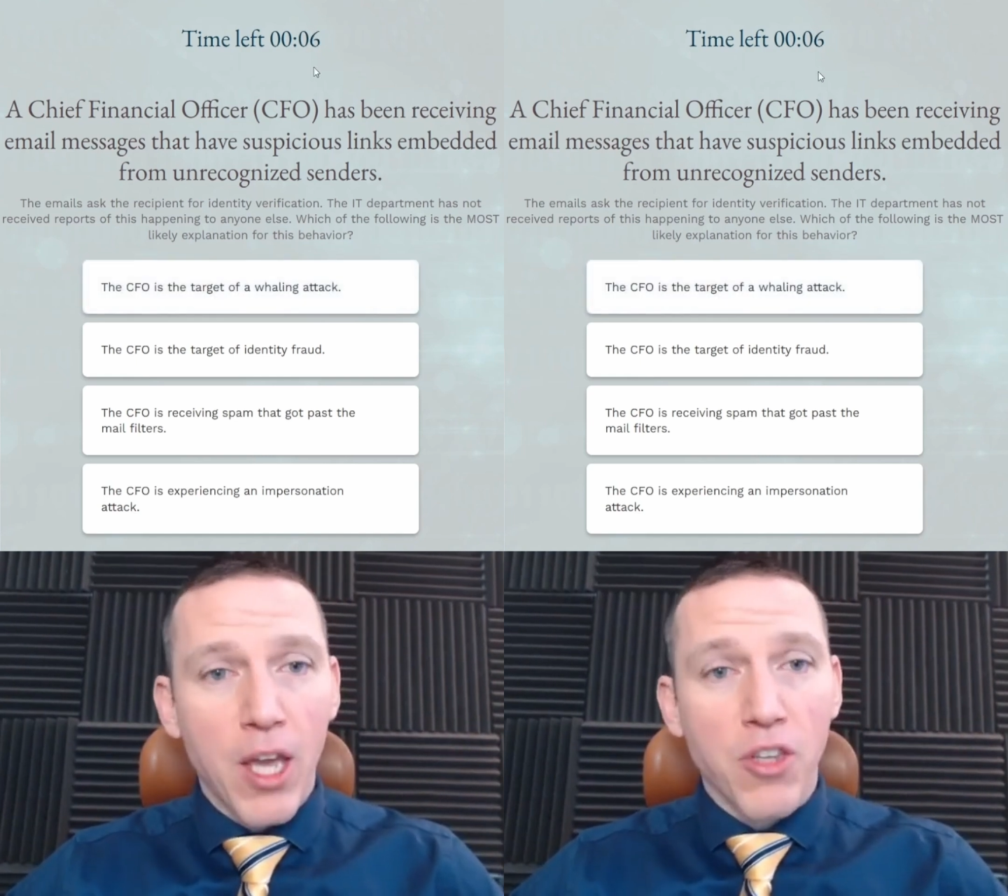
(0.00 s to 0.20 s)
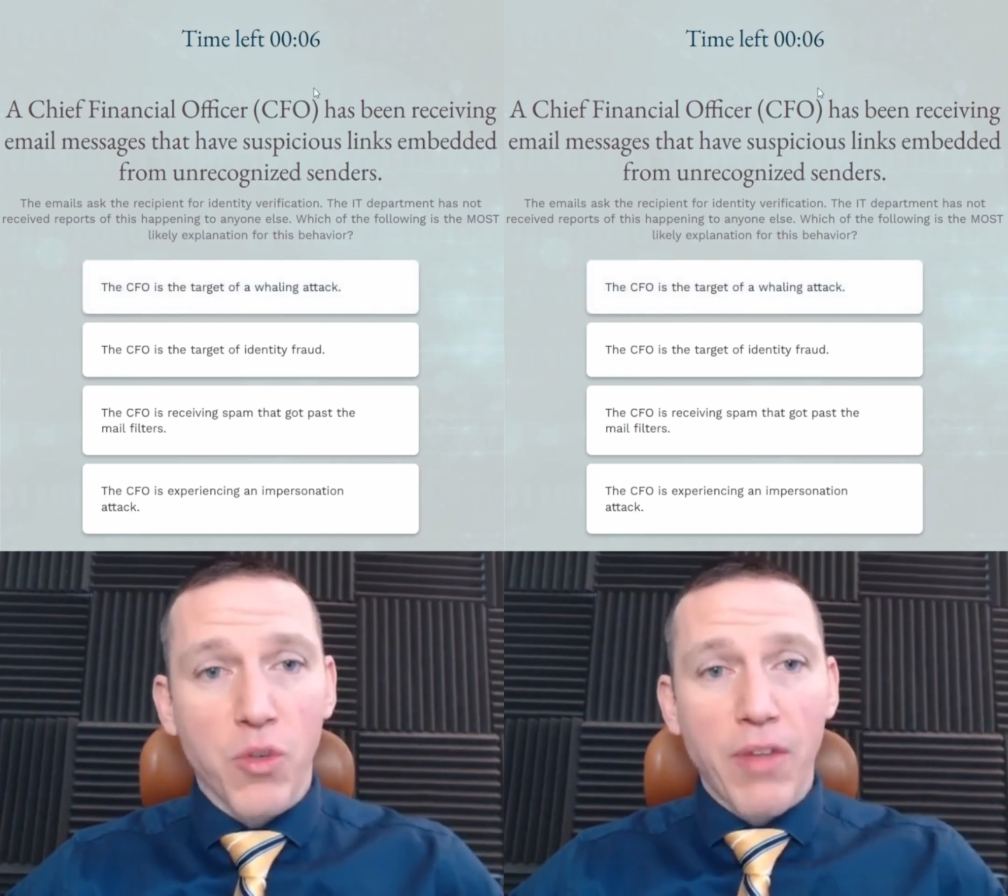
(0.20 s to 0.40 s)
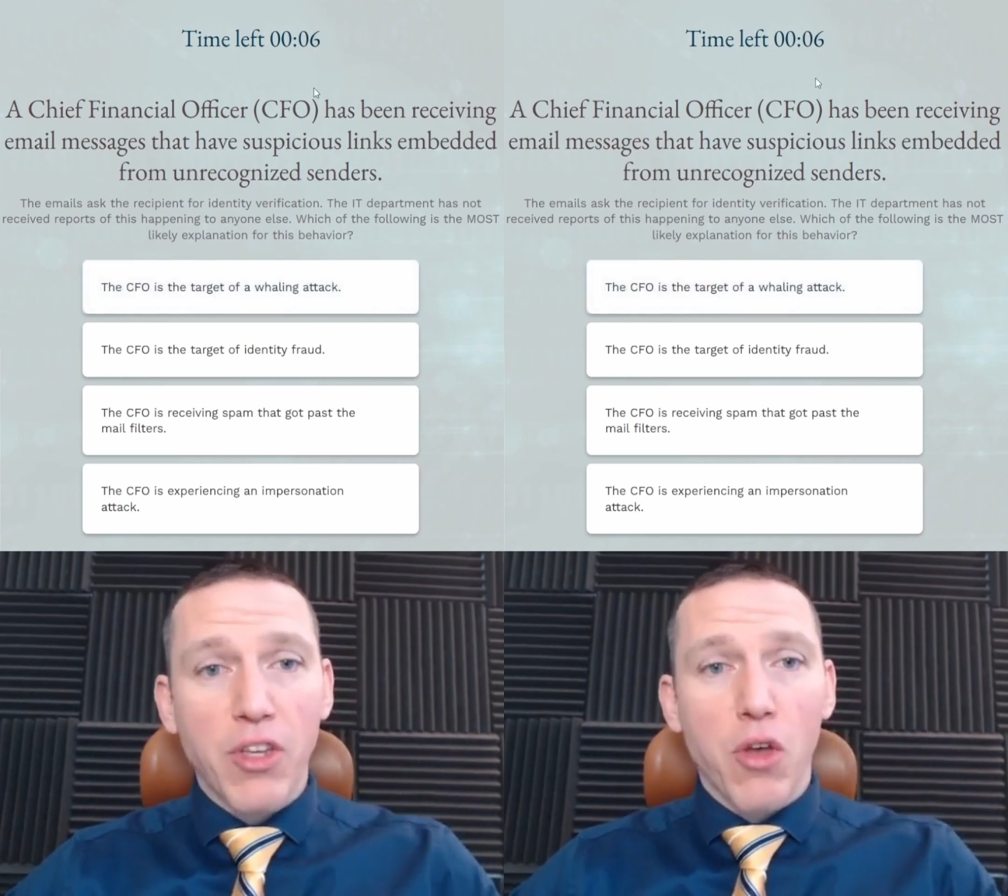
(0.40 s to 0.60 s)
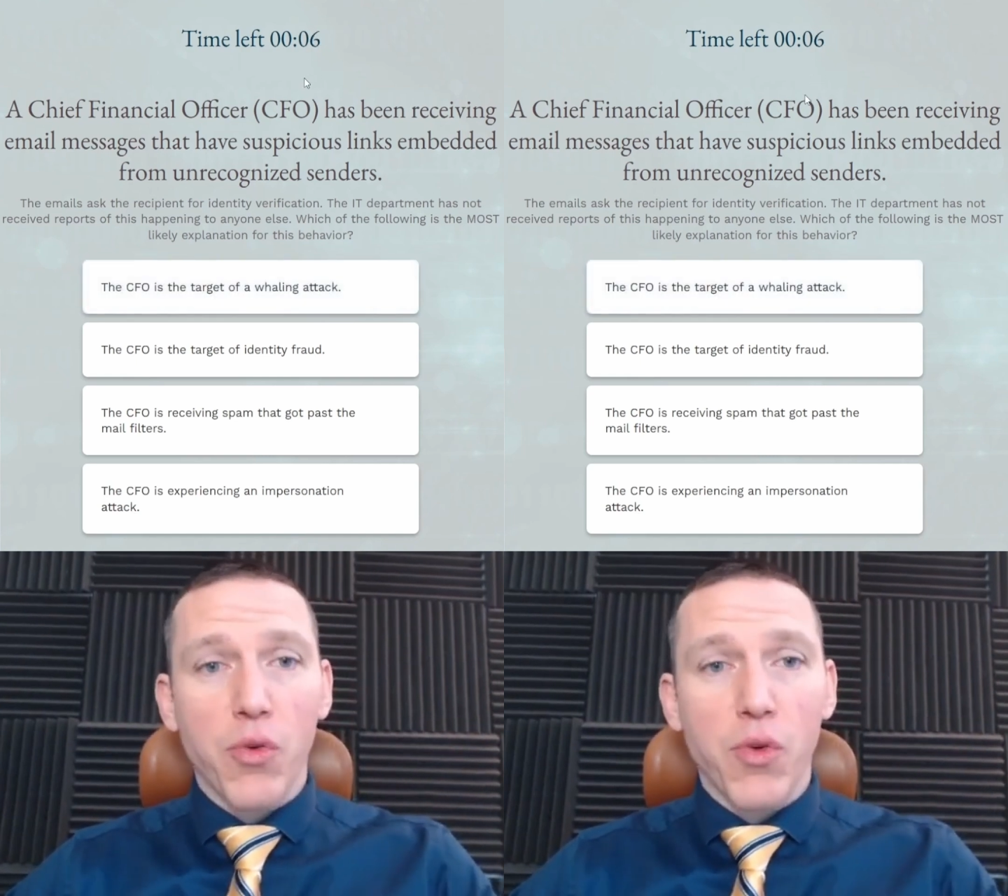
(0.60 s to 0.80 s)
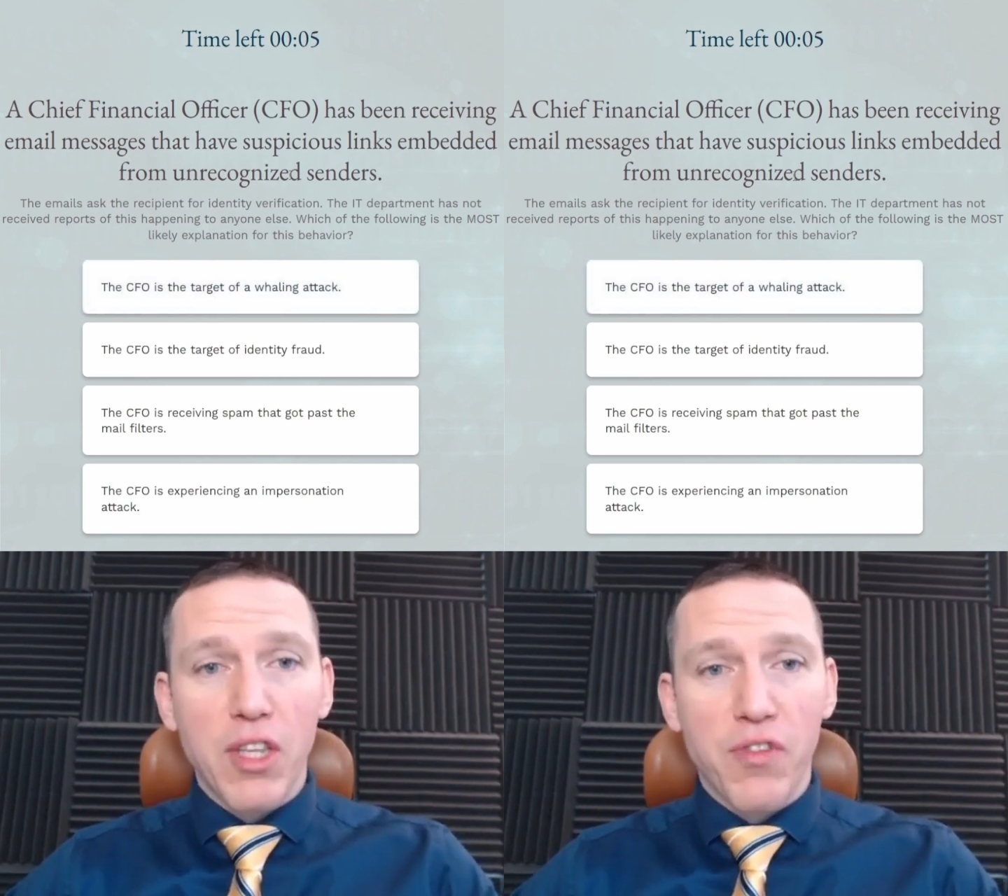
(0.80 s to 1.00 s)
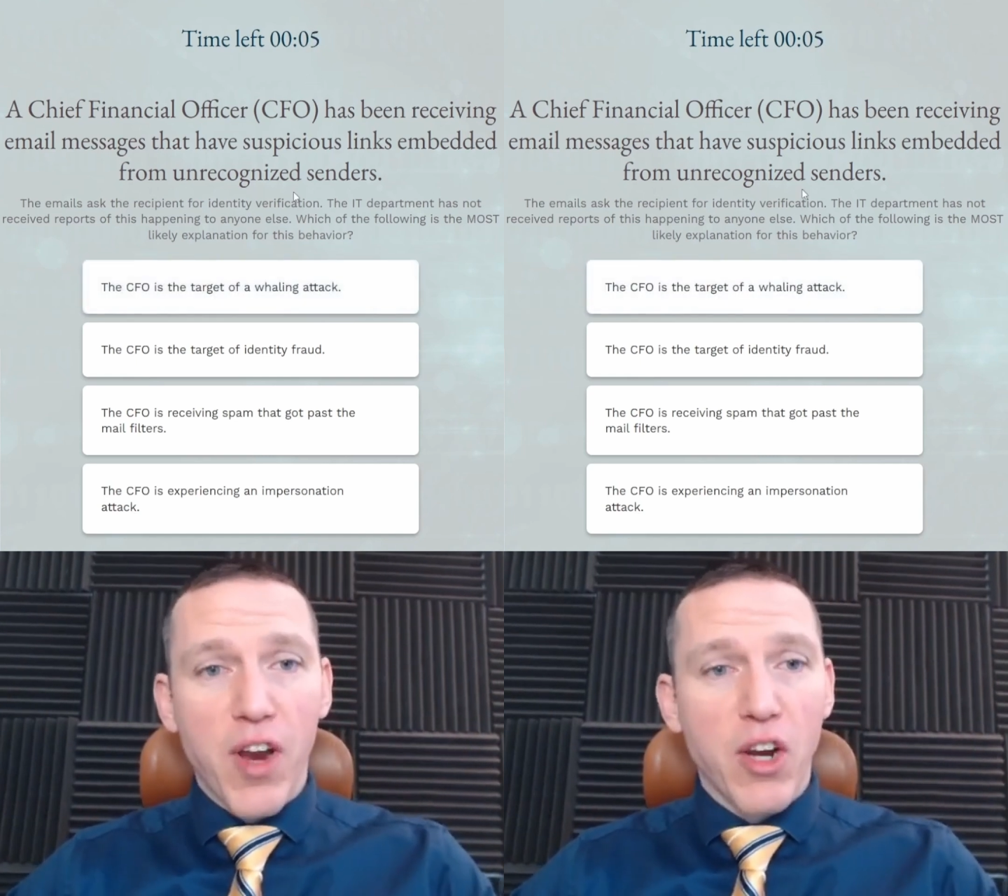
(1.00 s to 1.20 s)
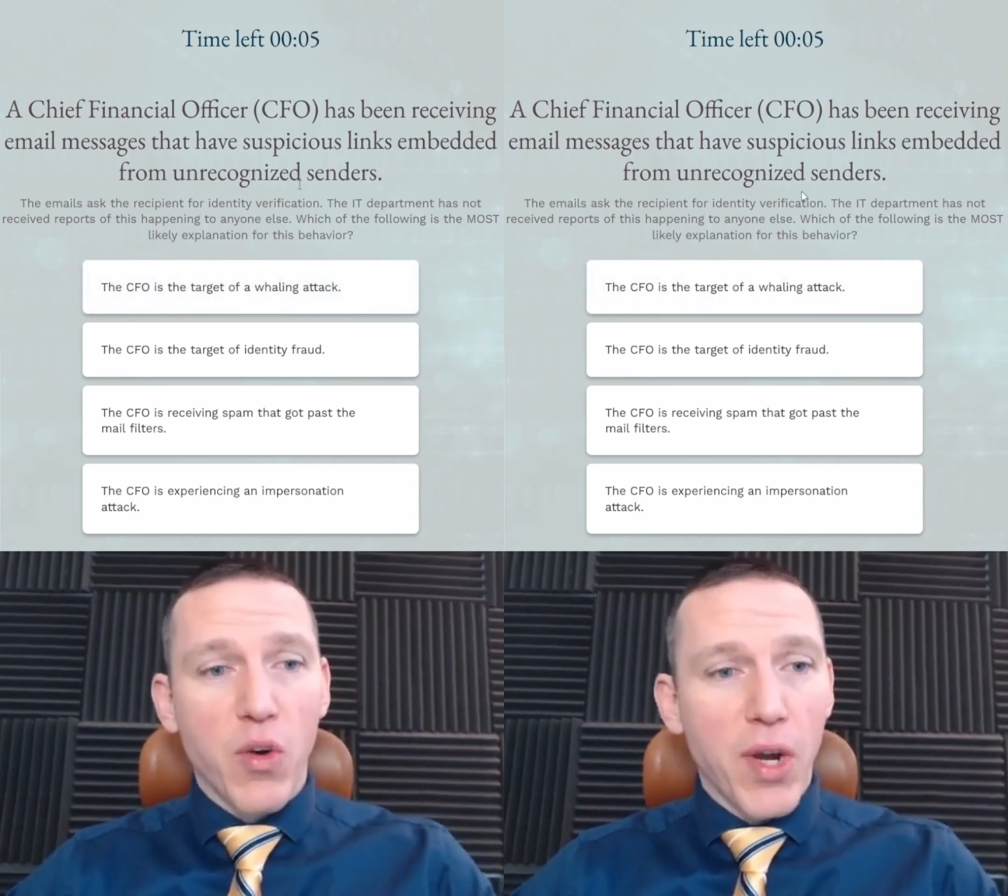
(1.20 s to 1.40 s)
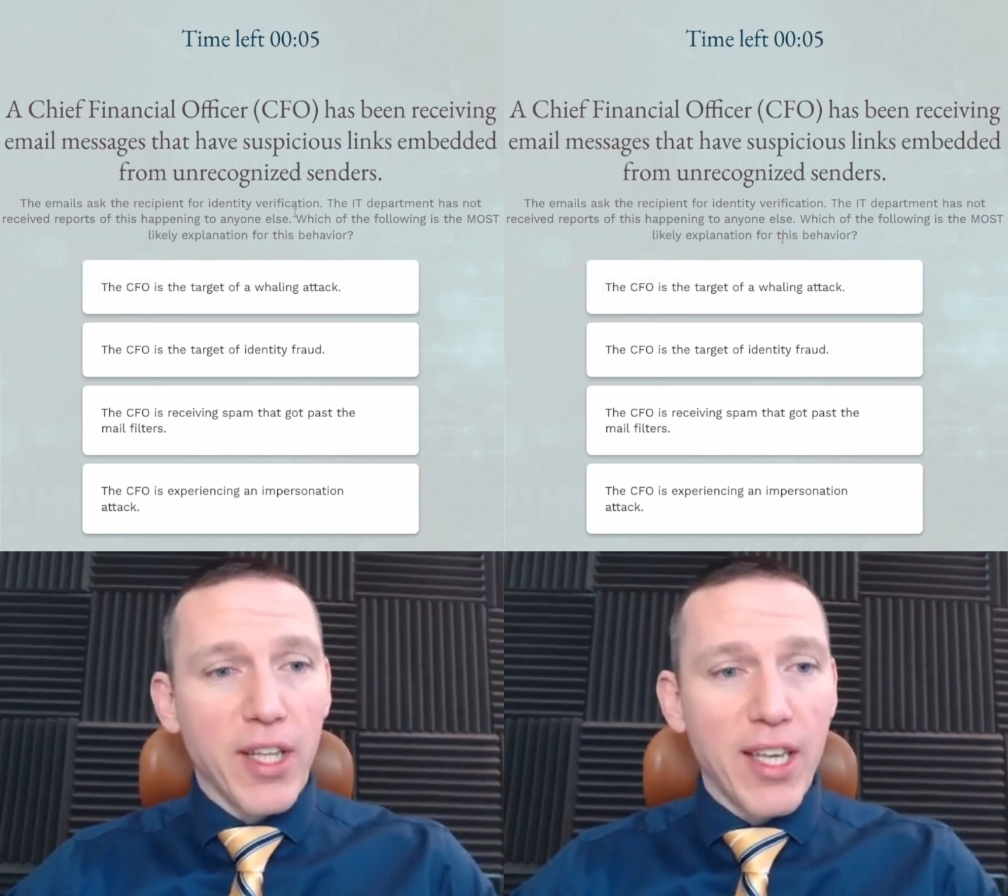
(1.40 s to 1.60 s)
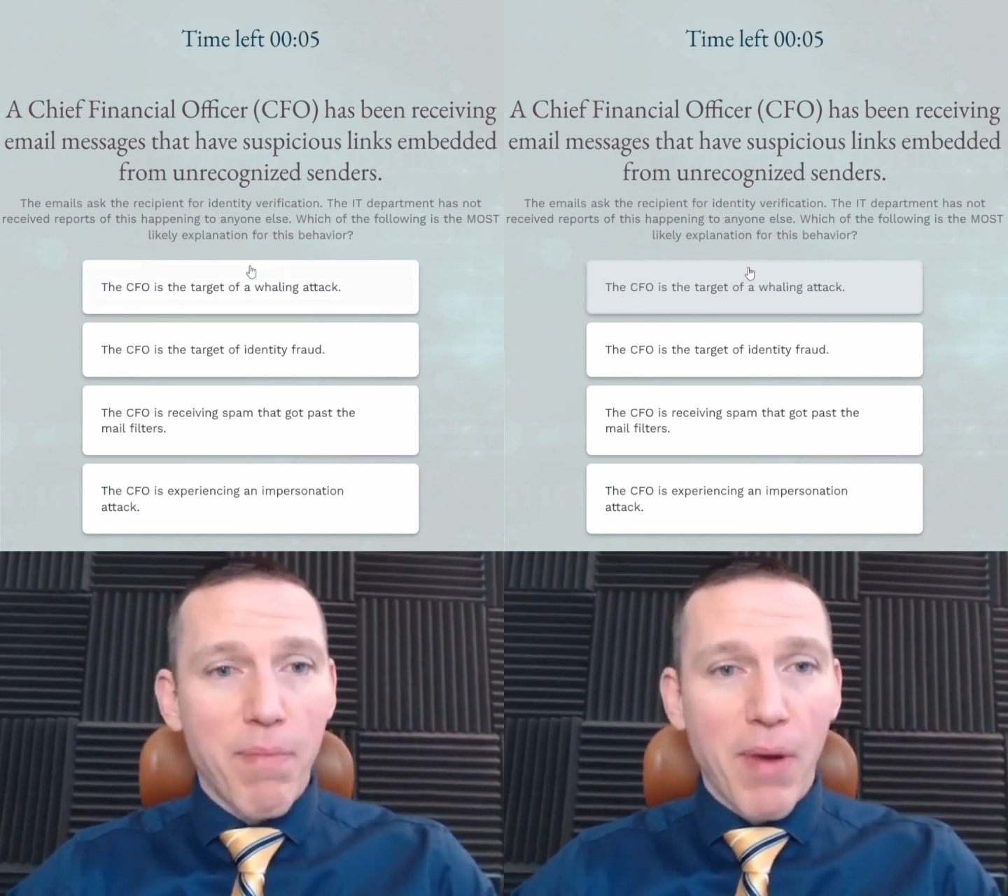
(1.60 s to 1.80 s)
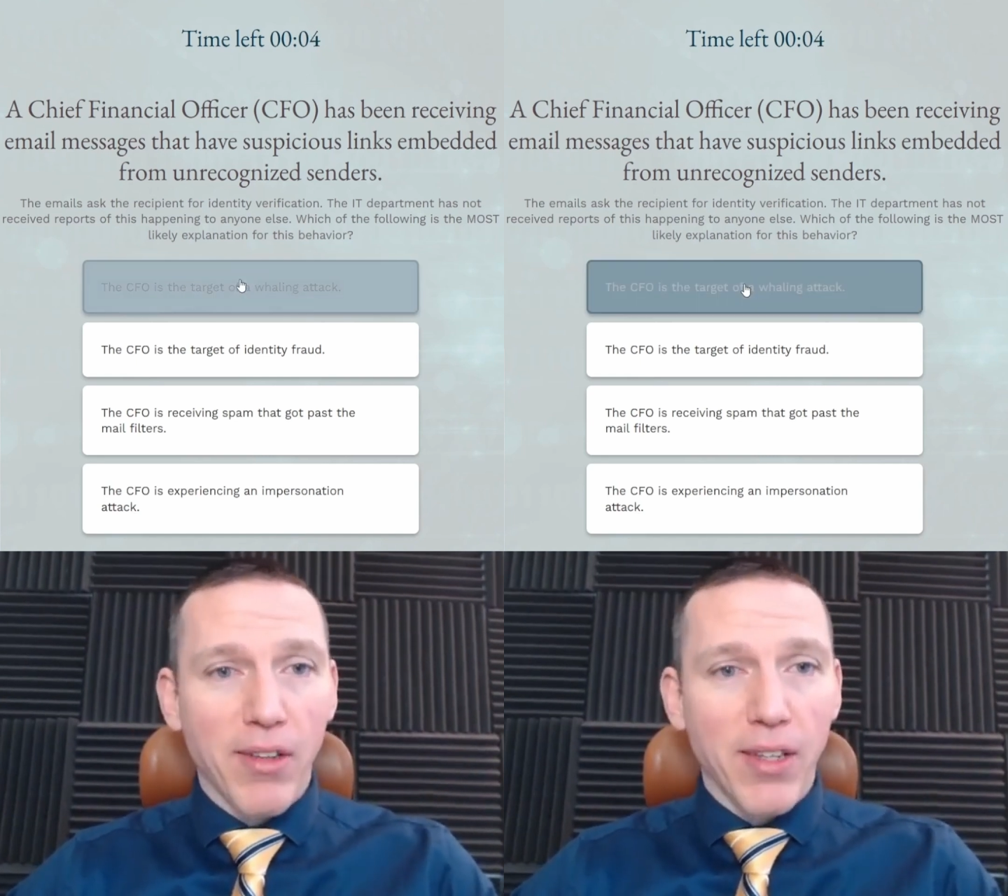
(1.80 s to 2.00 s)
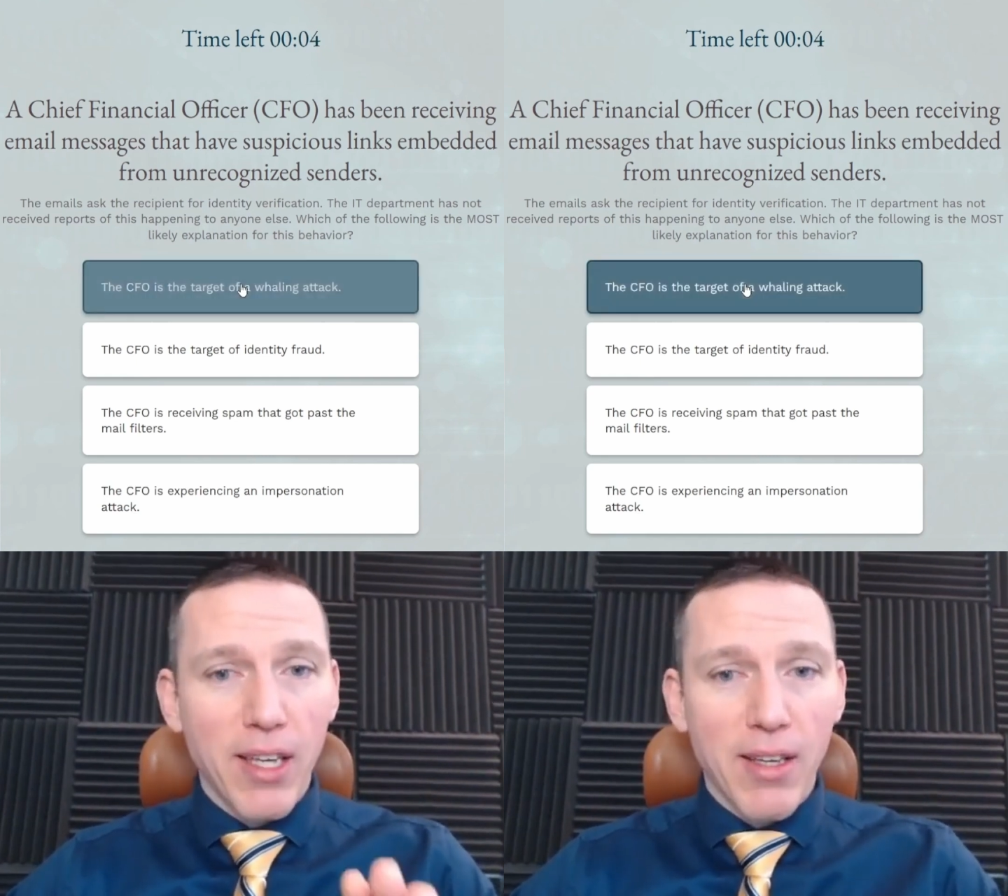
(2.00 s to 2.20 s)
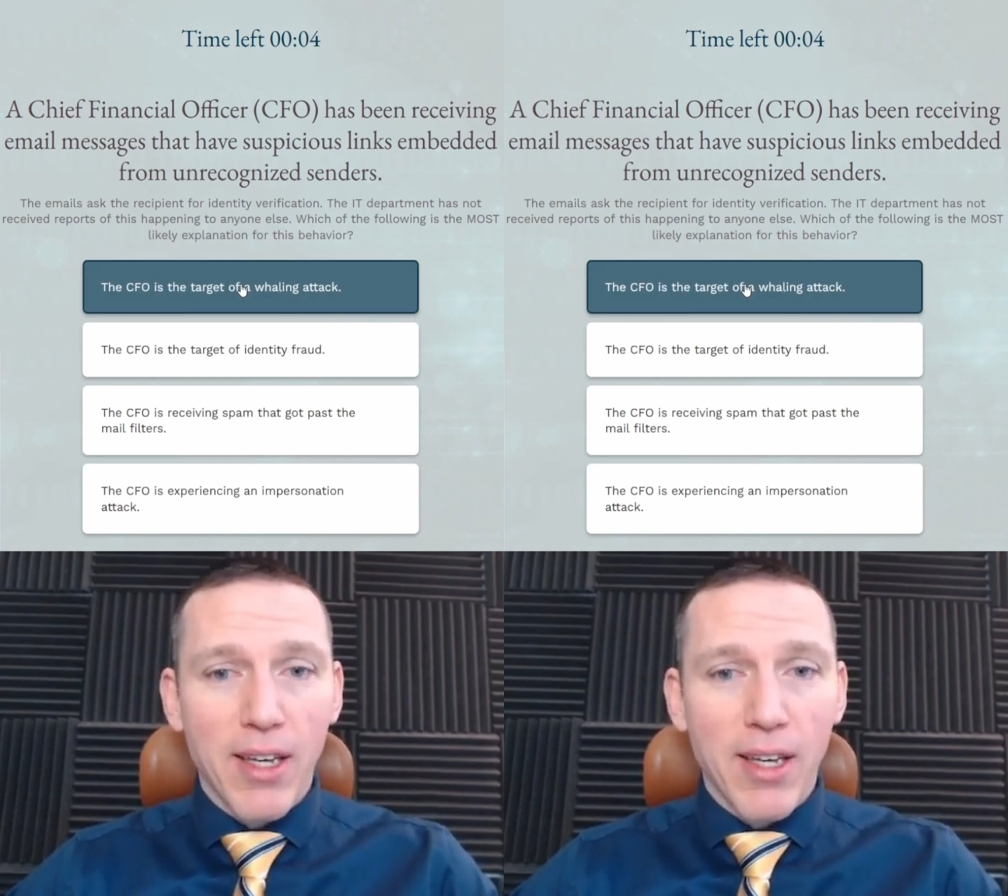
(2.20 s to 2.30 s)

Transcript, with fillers: So we have to go through these very quickly, apparently.